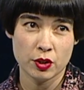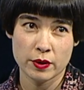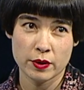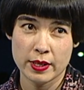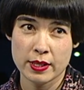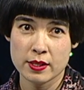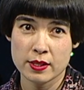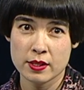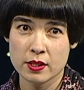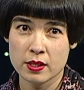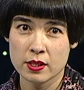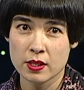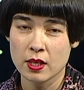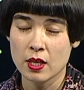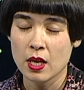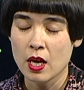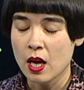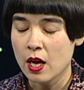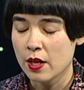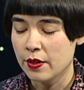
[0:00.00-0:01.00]
tourists.
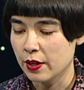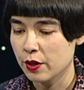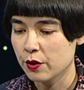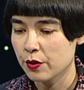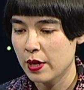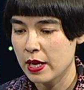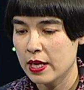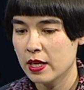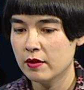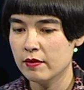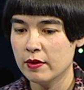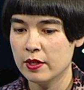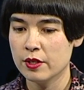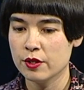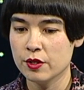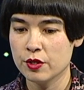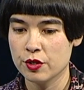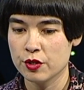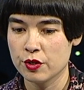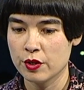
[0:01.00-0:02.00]
The creative
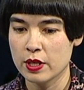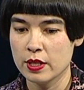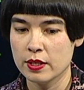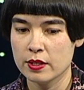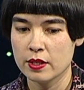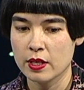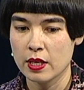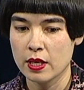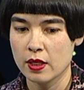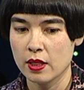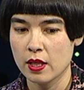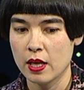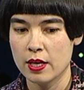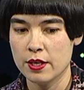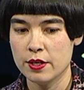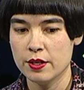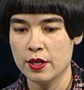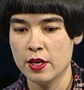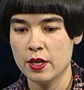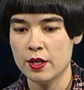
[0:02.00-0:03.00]
industries in
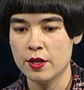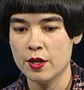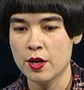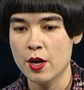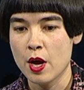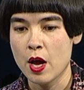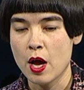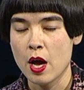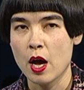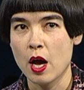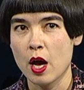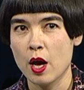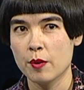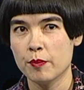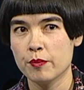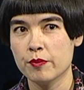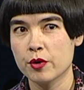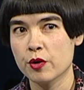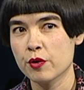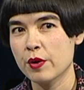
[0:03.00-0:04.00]
London
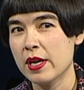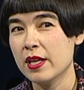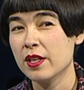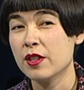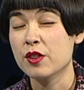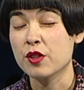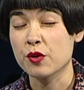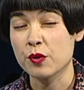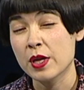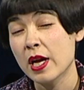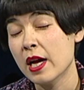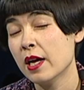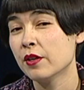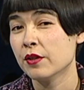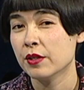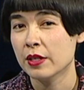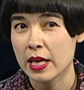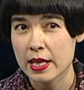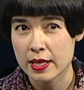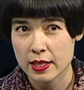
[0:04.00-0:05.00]
create
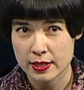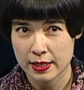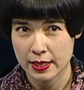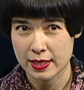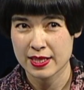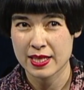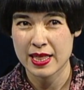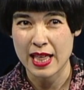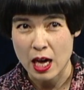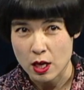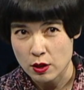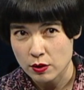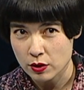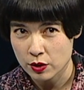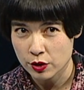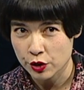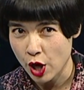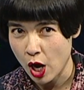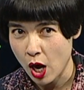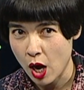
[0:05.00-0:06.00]

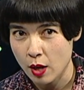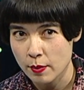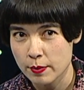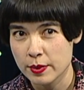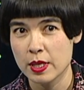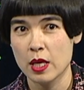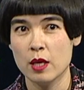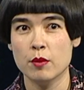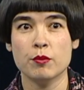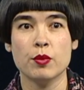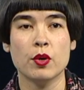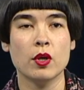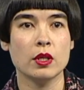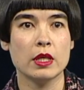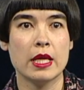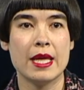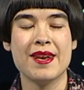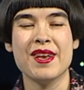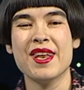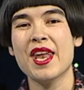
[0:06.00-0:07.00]
386,000 jobs and
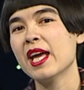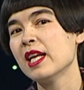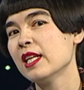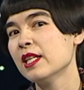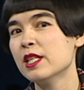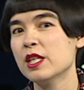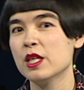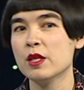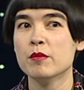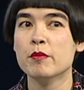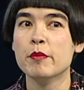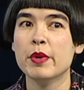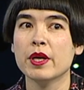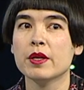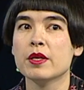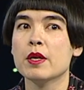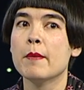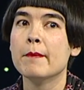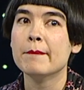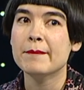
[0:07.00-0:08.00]
pull in 19
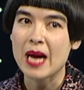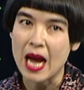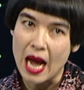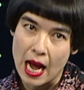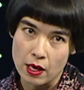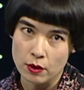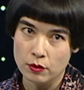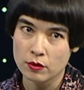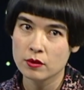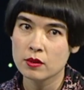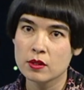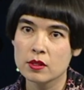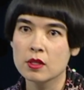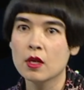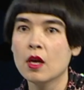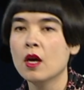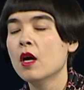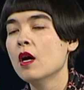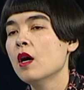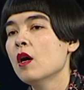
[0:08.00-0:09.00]
billion
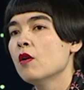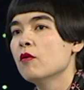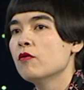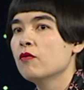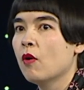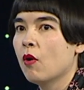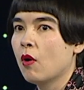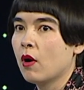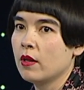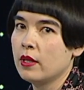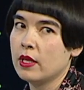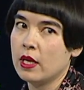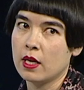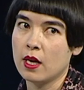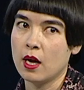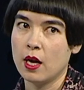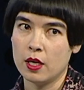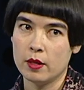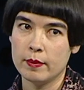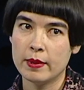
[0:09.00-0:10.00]
pounds for the
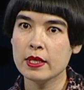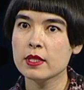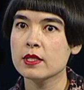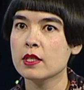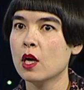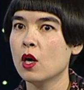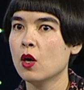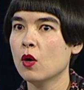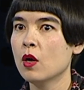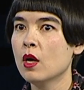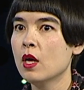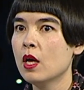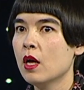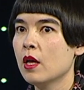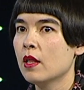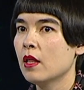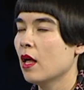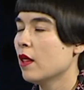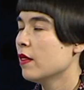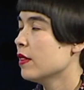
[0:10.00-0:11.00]
economy. So
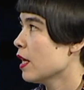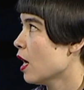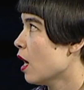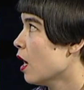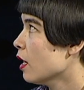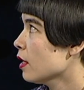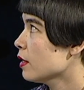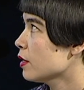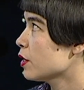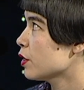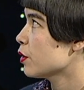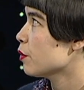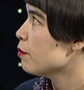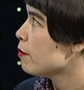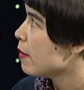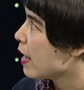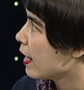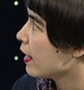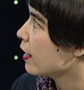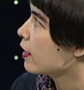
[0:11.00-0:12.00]
the arts
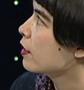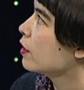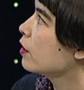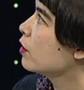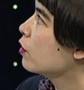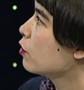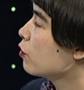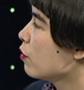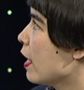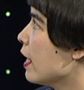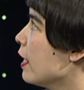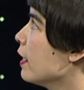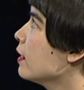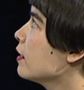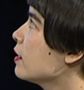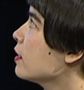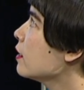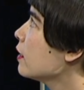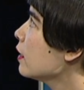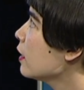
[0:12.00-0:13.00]
make
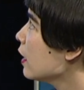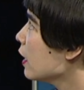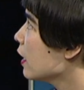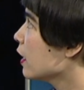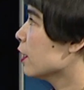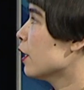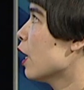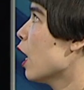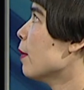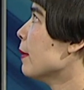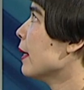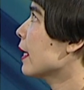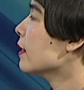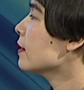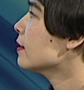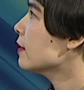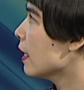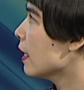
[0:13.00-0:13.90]
great economic